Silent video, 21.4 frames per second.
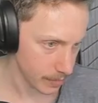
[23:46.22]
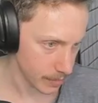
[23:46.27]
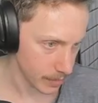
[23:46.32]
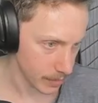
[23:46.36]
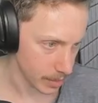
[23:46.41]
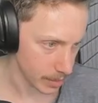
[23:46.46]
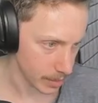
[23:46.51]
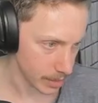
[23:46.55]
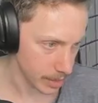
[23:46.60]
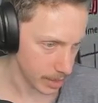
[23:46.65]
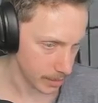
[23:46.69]

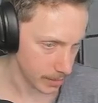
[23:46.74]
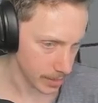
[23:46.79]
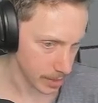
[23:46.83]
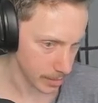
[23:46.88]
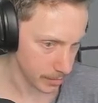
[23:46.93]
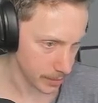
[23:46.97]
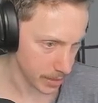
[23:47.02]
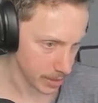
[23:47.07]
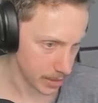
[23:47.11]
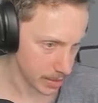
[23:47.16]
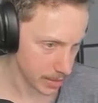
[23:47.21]
Yep, it
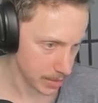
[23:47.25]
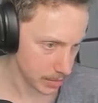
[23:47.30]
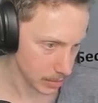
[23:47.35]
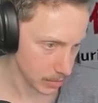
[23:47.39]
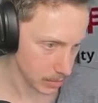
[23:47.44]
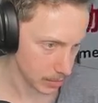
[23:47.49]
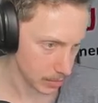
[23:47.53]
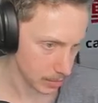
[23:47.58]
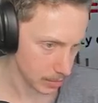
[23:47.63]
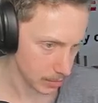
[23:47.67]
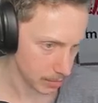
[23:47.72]
appears
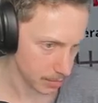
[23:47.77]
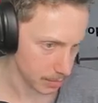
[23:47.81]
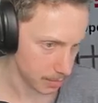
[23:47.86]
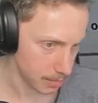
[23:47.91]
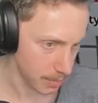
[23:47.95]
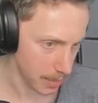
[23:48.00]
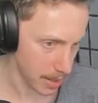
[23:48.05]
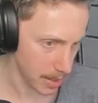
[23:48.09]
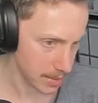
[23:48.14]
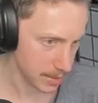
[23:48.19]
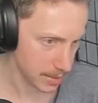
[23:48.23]

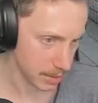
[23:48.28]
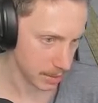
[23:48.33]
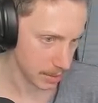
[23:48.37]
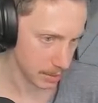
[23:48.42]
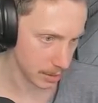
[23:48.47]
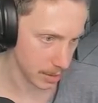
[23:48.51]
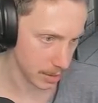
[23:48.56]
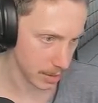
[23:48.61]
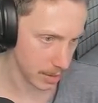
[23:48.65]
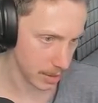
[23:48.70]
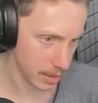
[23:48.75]

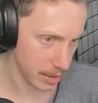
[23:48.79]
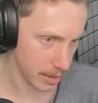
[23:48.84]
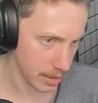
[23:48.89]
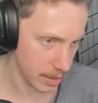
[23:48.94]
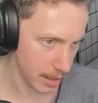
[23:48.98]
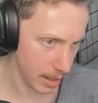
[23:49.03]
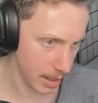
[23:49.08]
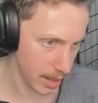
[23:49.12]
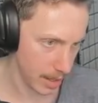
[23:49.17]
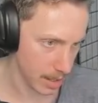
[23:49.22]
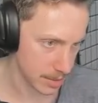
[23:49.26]

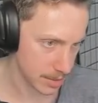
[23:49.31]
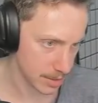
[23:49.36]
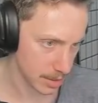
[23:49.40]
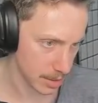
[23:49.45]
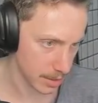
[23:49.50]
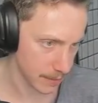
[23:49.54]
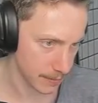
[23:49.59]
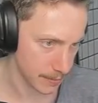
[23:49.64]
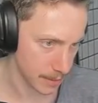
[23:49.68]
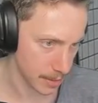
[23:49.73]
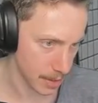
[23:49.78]
basically as
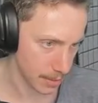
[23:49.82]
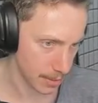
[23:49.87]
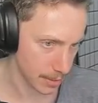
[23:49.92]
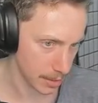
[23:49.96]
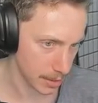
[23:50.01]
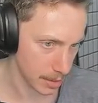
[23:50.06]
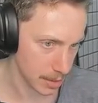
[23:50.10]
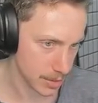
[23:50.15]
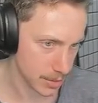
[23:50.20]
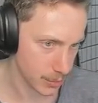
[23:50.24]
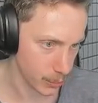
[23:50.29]
if
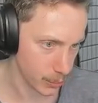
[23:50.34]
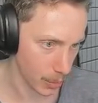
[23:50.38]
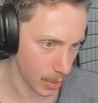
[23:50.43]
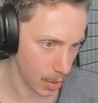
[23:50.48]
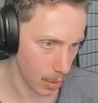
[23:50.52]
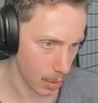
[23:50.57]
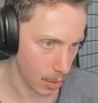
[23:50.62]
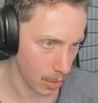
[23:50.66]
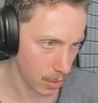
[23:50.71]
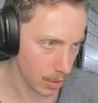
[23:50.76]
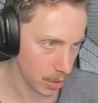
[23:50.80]
nothing is
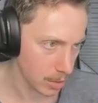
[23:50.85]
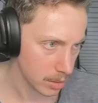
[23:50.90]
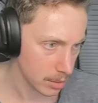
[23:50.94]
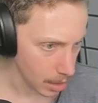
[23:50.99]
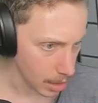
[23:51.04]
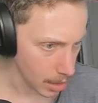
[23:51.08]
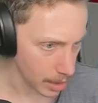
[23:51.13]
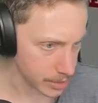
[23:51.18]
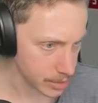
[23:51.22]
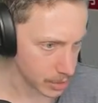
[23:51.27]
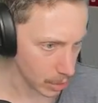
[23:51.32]
wrong.
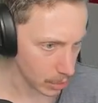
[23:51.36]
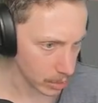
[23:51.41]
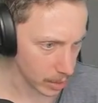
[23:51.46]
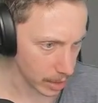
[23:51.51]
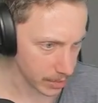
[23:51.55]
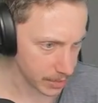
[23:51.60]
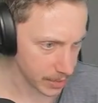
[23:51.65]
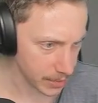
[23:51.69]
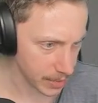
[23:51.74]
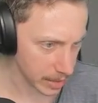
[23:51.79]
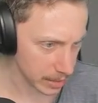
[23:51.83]
I don't
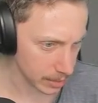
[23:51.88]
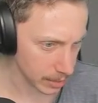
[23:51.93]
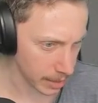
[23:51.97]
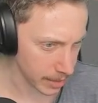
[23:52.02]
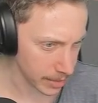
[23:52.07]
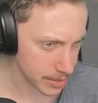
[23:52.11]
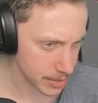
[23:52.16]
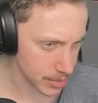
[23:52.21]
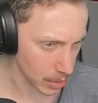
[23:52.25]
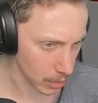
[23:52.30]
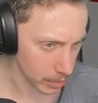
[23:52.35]
like that that
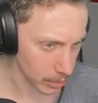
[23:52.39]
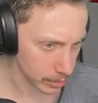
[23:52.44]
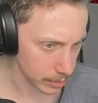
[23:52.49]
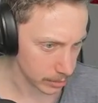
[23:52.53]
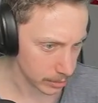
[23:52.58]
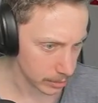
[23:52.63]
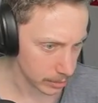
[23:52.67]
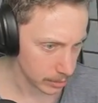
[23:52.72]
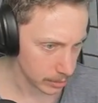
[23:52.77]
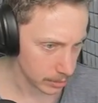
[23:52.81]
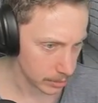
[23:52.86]
light is on.
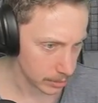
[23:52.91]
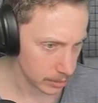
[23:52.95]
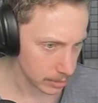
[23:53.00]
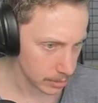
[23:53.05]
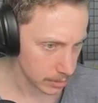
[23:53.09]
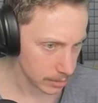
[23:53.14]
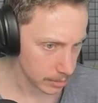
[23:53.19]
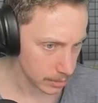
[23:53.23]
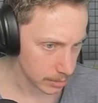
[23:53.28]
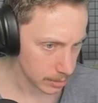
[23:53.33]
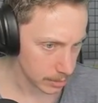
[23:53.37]

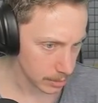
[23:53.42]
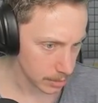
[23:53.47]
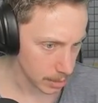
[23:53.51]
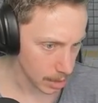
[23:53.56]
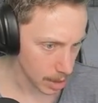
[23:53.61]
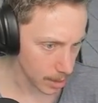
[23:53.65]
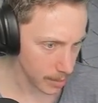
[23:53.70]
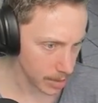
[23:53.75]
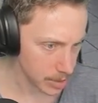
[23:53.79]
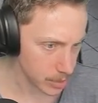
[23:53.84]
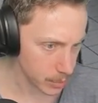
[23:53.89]

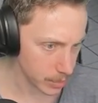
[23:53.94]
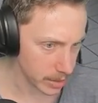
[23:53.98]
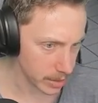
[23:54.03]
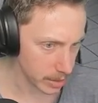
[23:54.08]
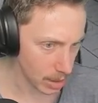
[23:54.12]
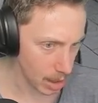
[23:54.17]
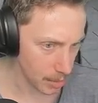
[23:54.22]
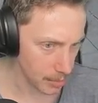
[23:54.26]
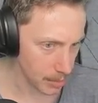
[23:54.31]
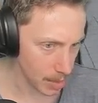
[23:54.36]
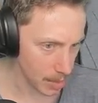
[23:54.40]
I'm actually,
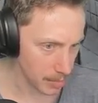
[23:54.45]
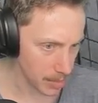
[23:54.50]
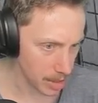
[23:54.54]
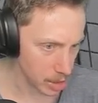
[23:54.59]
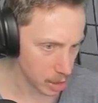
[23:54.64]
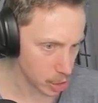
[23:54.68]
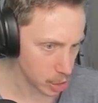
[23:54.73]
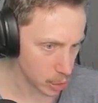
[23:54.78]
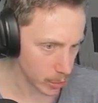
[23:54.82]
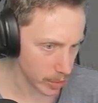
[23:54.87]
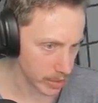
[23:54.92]
I'm, I'm
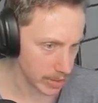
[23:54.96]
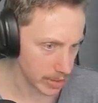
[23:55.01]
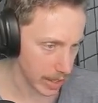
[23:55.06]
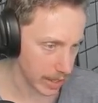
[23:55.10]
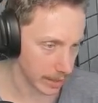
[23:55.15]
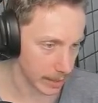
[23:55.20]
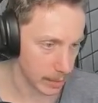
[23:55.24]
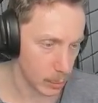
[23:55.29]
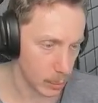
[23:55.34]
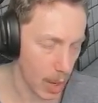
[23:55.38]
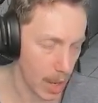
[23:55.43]
going to treat
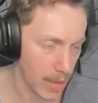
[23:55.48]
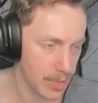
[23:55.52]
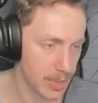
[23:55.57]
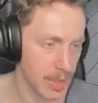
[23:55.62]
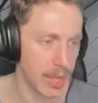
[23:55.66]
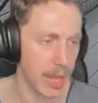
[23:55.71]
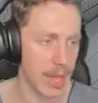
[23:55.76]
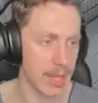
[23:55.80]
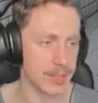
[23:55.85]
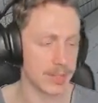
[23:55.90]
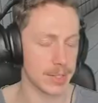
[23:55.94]
that right
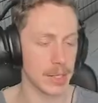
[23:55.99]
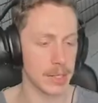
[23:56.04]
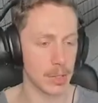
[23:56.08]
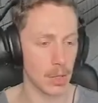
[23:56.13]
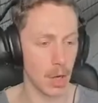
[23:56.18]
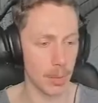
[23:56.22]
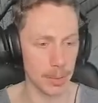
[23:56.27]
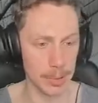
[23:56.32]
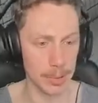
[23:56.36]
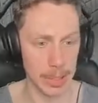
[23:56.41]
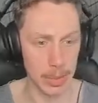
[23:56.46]
there as an
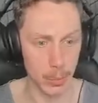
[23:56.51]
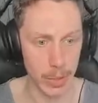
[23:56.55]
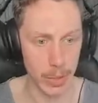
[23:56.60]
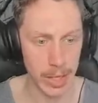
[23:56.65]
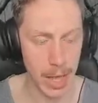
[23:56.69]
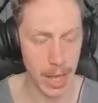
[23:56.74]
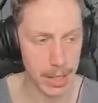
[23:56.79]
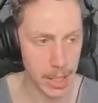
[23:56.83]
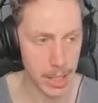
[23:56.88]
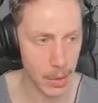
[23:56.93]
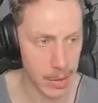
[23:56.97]
anomaly. We
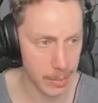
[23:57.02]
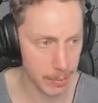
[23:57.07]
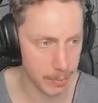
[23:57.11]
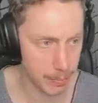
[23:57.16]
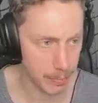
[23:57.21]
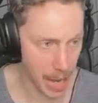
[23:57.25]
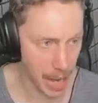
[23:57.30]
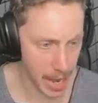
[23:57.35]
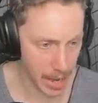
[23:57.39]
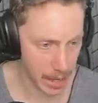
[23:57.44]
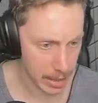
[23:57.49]
are going
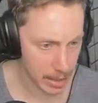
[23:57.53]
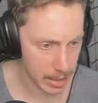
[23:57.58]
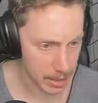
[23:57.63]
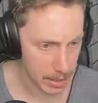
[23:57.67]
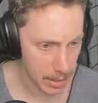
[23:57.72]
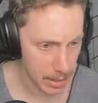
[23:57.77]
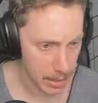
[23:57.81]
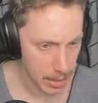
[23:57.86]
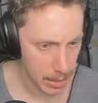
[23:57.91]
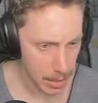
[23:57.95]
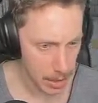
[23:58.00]
back.
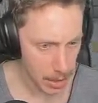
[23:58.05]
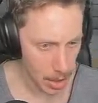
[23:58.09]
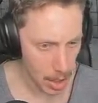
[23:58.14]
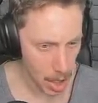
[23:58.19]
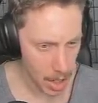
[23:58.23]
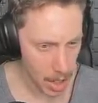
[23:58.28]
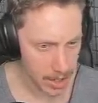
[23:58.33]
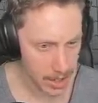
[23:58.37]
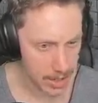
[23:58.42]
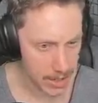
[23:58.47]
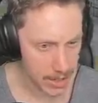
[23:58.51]

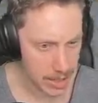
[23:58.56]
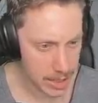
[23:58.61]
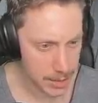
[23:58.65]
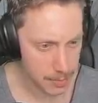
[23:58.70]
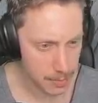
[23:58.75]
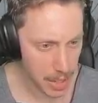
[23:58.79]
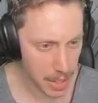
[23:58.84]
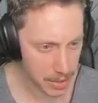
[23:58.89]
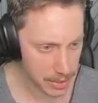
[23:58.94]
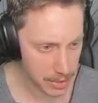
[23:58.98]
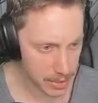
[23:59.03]
I
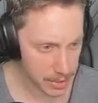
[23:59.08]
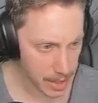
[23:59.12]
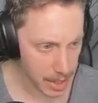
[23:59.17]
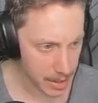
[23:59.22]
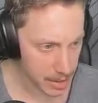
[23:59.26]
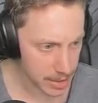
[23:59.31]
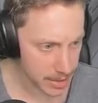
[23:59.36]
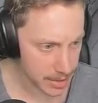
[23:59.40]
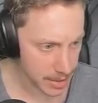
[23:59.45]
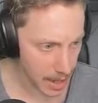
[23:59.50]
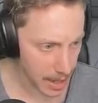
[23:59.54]
suspect that that
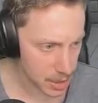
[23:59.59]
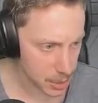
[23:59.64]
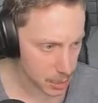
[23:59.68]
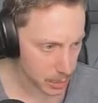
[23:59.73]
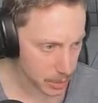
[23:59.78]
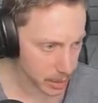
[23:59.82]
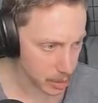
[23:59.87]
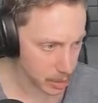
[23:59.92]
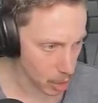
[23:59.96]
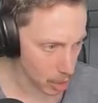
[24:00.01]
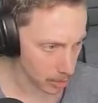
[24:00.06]
is
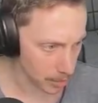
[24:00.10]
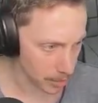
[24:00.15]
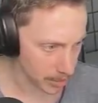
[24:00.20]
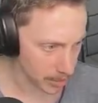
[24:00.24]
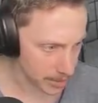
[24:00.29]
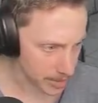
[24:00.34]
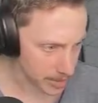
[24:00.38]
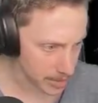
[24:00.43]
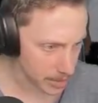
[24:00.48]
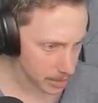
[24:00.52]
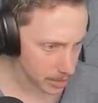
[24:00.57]
actually
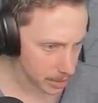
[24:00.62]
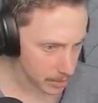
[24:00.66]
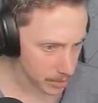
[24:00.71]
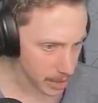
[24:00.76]
anomalous.